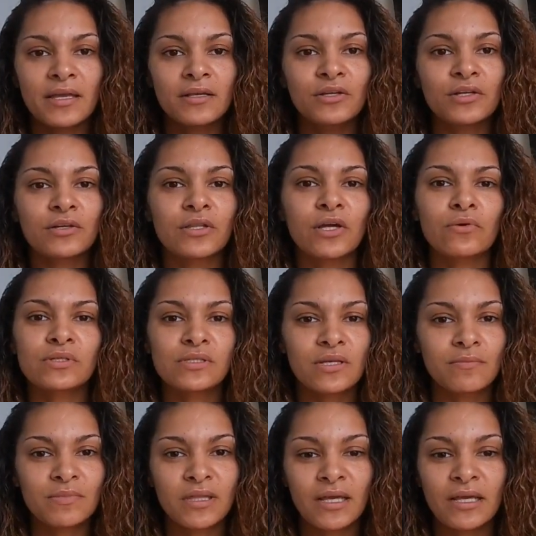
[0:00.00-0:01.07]
You know, there were
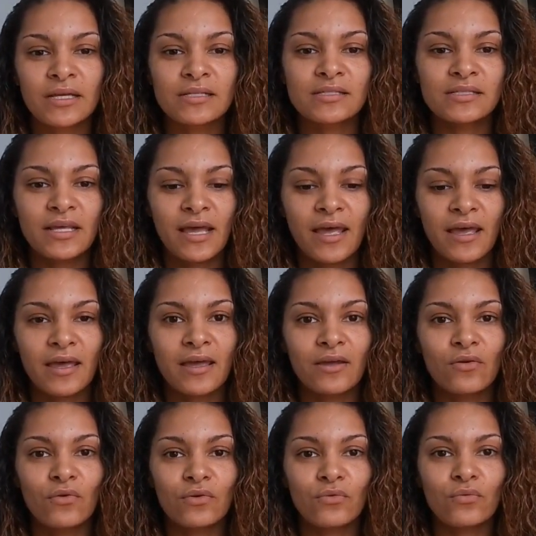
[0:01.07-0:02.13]
some things
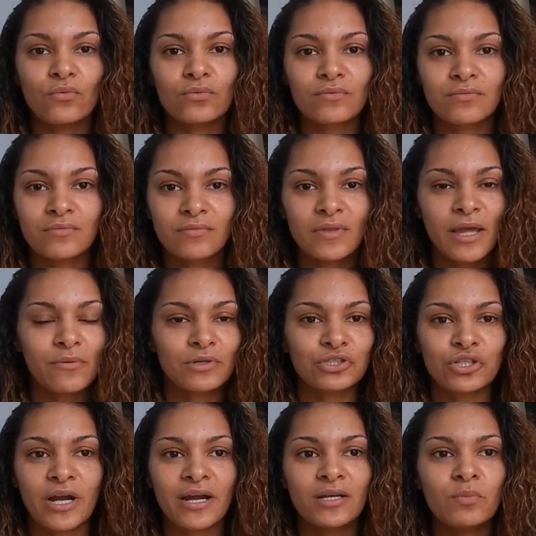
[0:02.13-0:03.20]
that they were
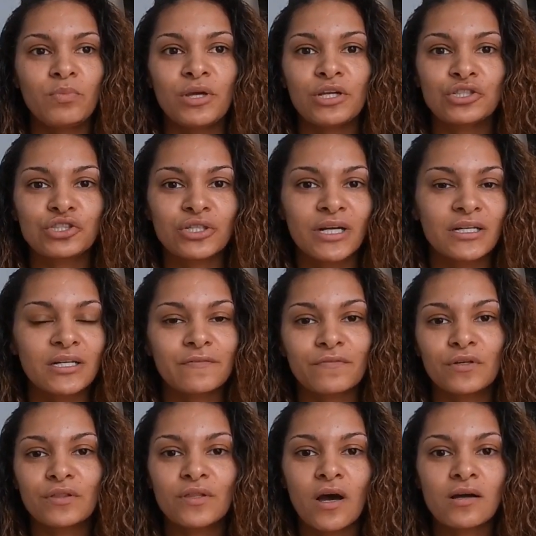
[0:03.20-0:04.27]
trying to penetrate,
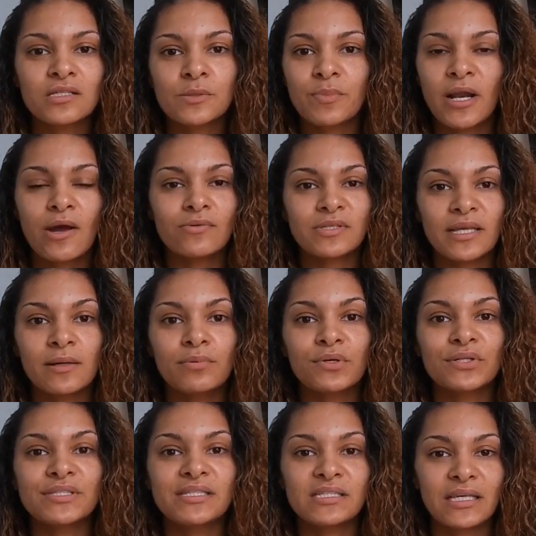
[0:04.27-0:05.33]
different thoughts, but I was able
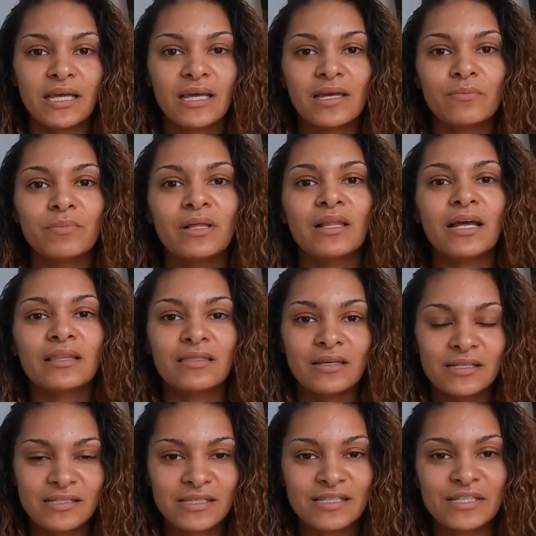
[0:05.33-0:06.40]
to sit and be like,
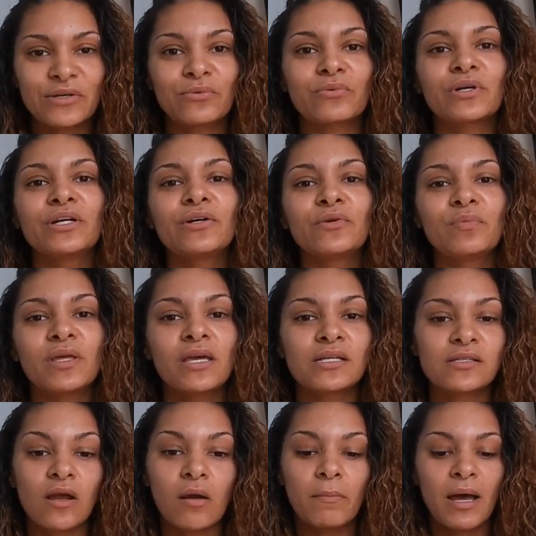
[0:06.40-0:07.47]
this isn't real,
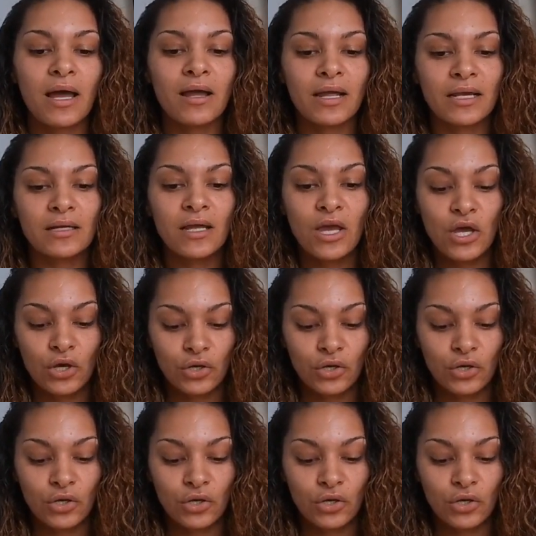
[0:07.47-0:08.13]
because our mind